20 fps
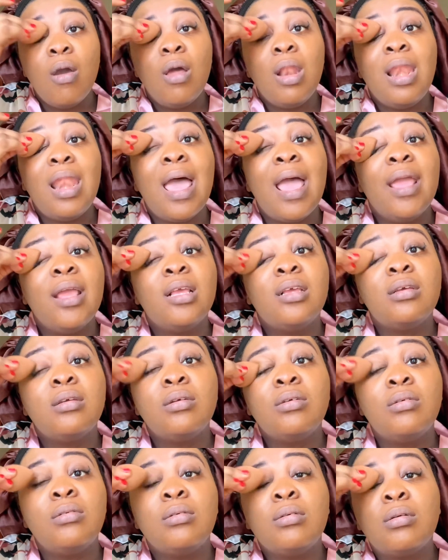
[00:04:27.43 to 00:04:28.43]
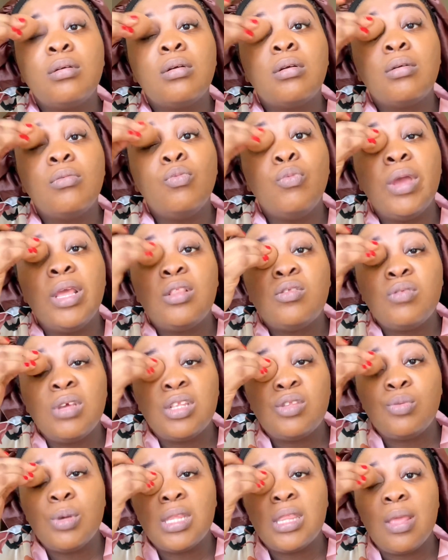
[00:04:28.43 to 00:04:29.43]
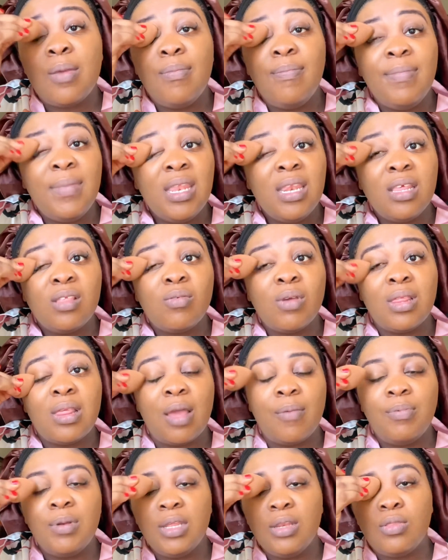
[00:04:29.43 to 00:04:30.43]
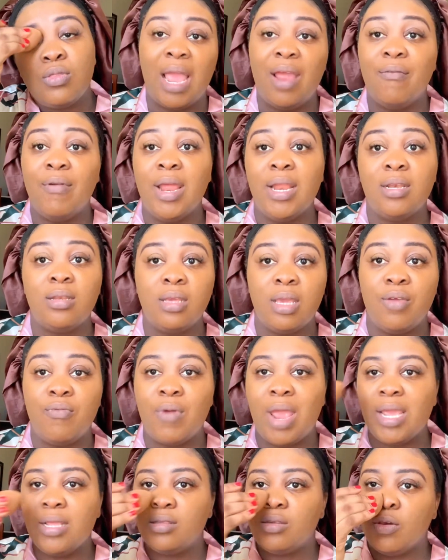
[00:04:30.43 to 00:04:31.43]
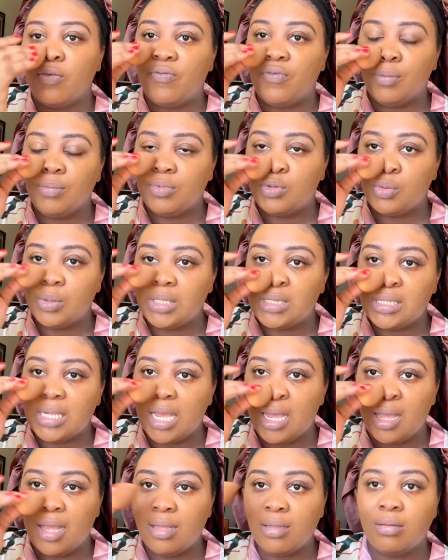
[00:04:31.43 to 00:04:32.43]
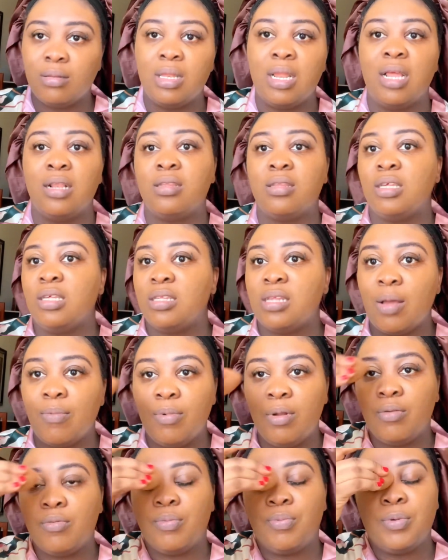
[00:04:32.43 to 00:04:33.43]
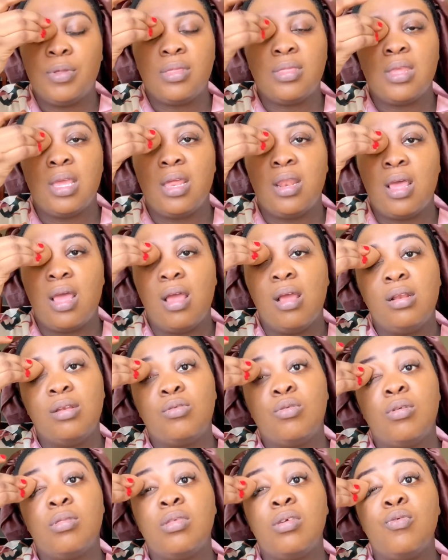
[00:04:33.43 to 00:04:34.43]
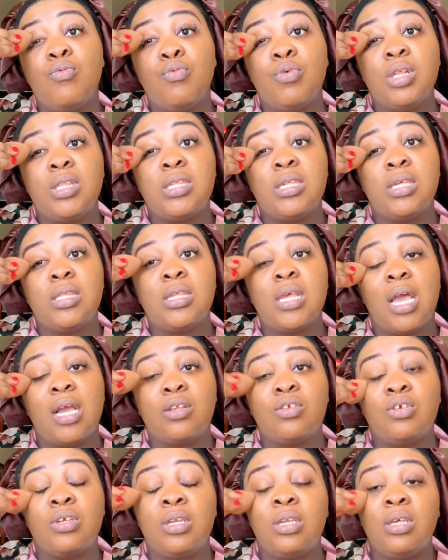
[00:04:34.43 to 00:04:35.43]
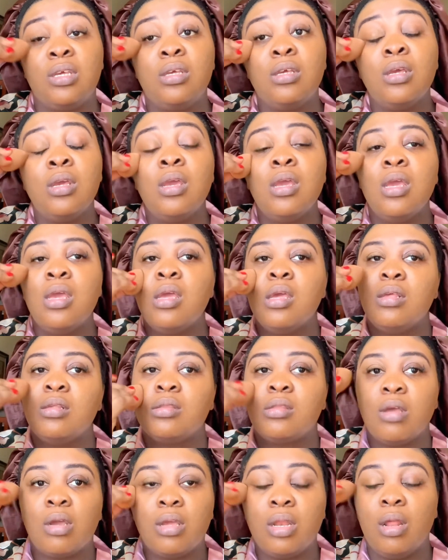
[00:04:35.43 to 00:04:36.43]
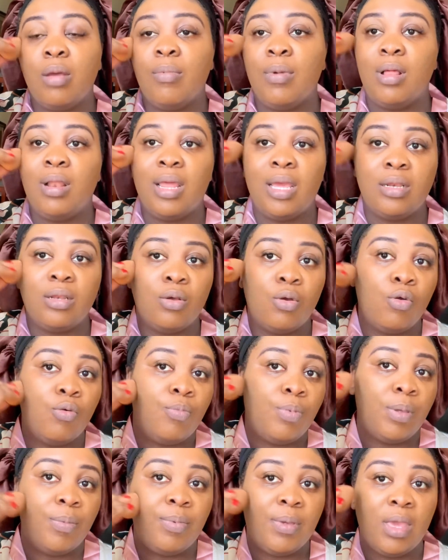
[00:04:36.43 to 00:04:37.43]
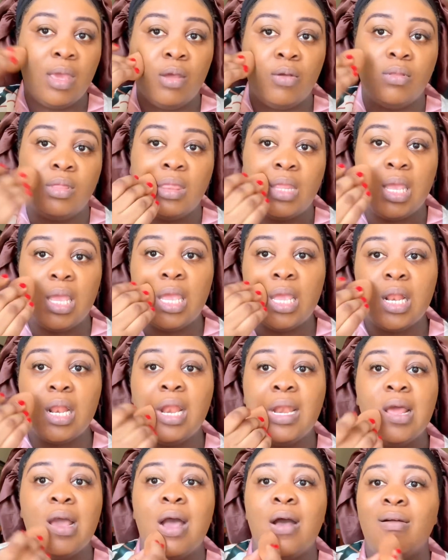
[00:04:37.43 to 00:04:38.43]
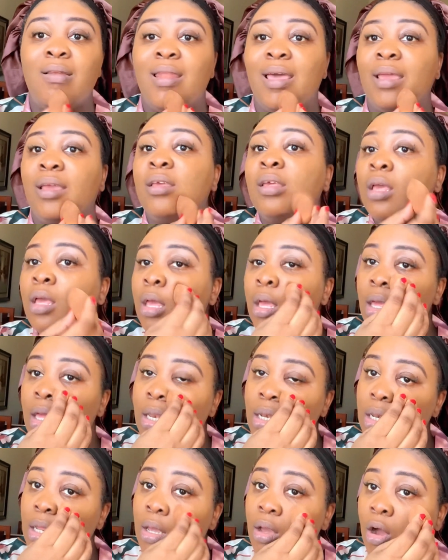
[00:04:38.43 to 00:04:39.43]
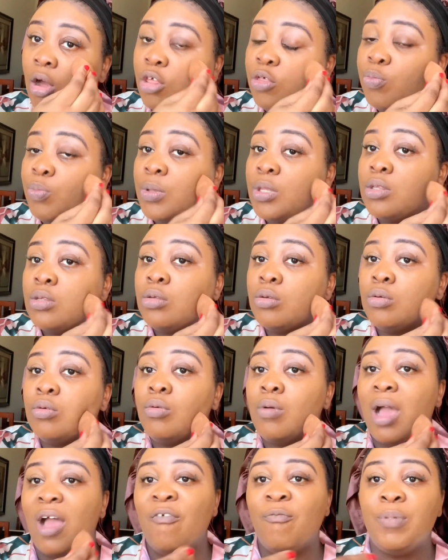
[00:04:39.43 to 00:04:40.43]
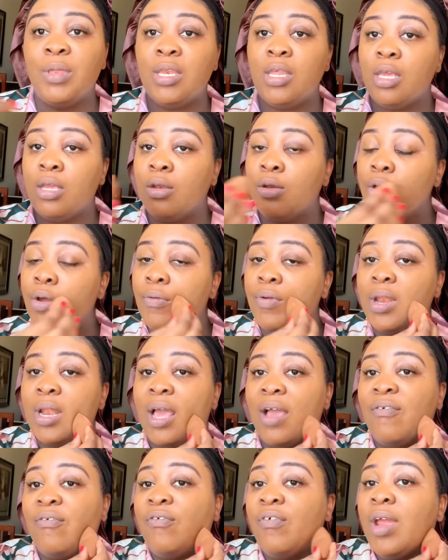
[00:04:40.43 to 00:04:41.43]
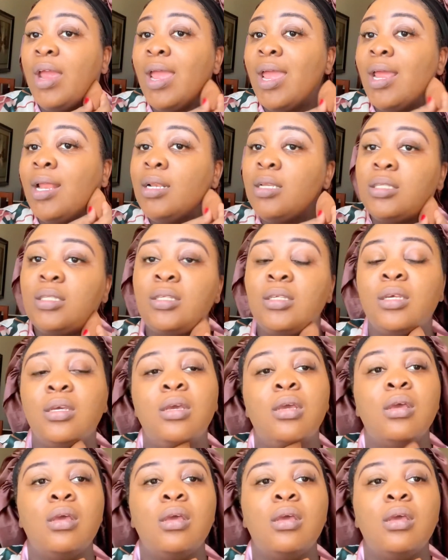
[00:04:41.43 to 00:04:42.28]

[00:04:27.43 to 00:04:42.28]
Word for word: like wait wait wait a minute what's happening so i read a write-up from twitter that instablog posted tosin wrote it actually talking about like the whole bbl thing and how like the hospital have been ignoring her friends